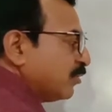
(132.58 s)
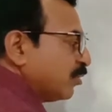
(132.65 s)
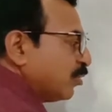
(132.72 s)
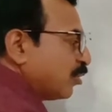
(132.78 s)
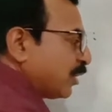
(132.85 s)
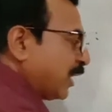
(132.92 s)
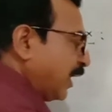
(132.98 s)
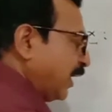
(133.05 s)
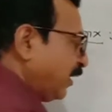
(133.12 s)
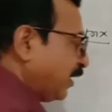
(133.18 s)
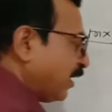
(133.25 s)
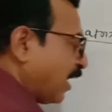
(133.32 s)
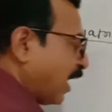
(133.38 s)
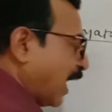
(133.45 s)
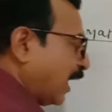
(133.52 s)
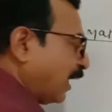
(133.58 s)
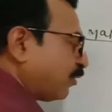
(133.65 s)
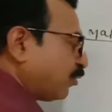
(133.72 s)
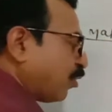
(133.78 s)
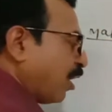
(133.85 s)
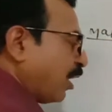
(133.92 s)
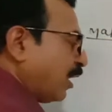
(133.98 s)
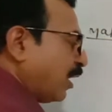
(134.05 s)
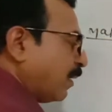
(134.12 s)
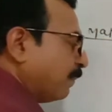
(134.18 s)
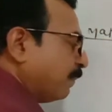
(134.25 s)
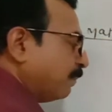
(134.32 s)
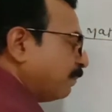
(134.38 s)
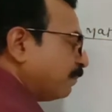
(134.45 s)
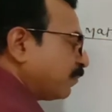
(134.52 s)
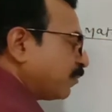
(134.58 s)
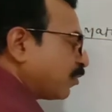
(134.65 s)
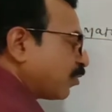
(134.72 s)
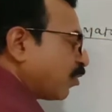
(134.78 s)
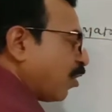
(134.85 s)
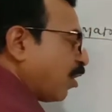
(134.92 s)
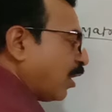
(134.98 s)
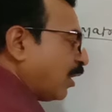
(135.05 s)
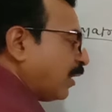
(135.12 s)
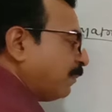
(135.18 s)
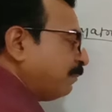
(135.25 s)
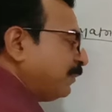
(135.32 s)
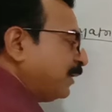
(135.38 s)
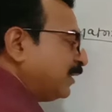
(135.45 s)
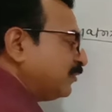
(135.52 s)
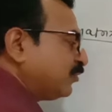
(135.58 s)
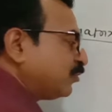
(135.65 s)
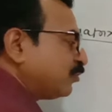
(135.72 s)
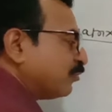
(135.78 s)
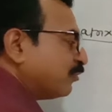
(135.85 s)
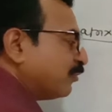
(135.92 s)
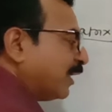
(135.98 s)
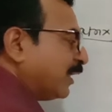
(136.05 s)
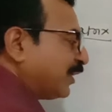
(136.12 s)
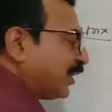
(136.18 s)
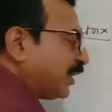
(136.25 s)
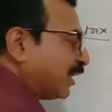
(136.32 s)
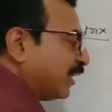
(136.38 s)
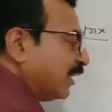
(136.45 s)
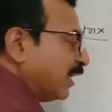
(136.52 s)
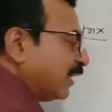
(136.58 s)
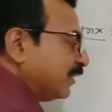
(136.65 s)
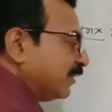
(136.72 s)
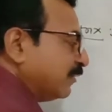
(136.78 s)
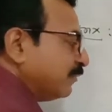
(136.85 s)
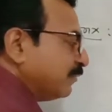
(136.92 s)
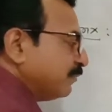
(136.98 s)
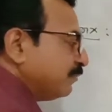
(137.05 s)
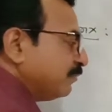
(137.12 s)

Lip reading: Okay. And column means vertical line.